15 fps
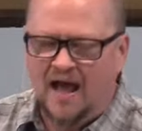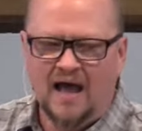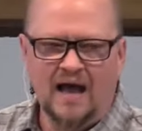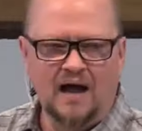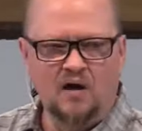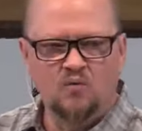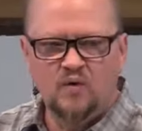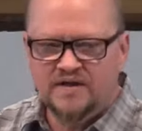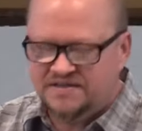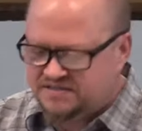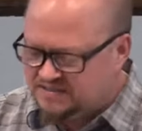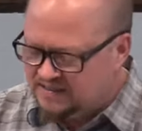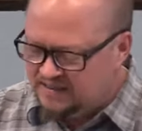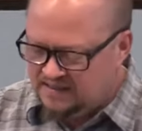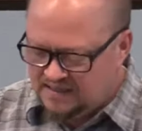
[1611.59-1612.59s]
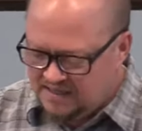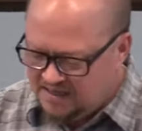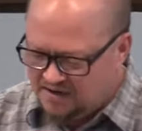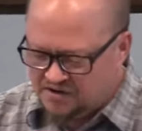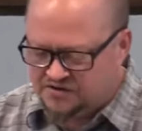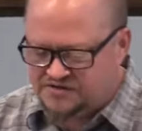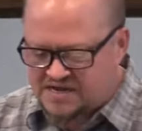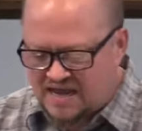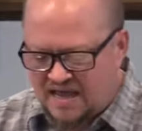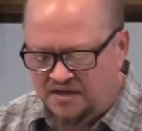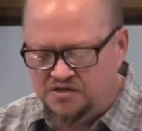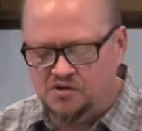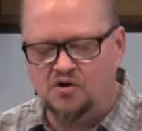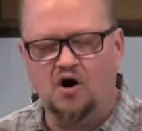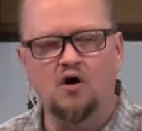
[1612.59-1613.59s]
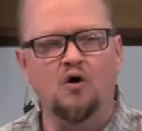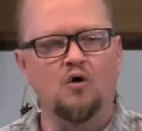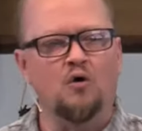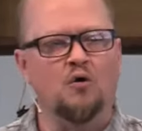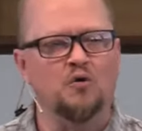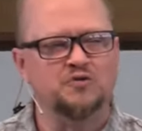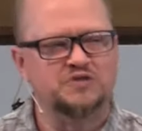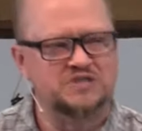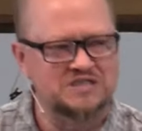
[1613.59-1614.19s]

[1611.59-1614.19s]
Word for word: Uh, we see here Daniel holds